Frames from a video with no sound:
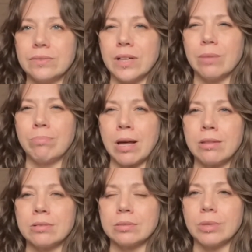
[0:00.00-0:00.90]
Like, it
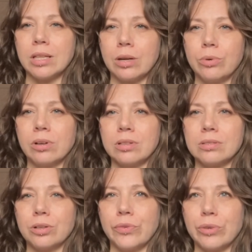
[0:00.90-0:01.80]
bothers me, that word
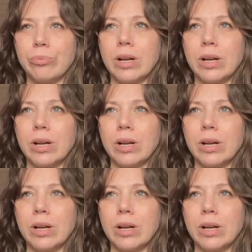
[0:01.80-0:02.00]
conservative,